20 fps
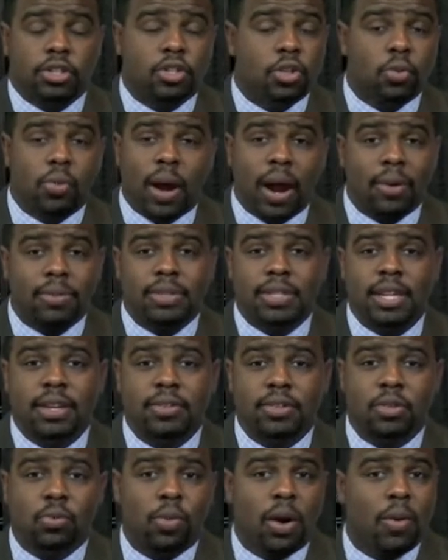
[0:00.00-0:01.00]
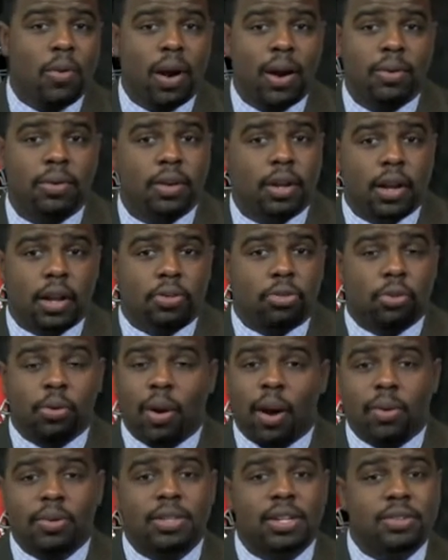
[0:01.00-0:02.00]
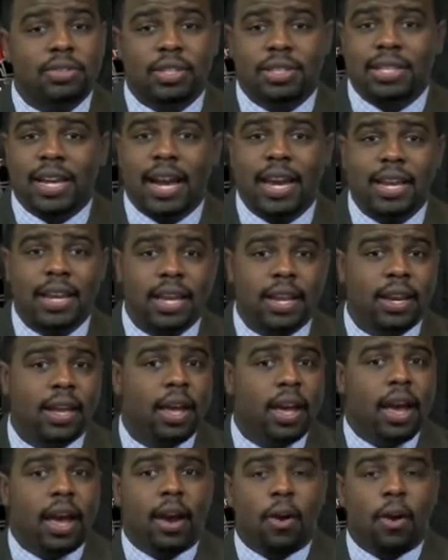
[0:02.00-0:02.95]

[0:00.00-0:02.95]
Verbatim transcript: two wide receivers, one wide, three wide receivers, a tight end.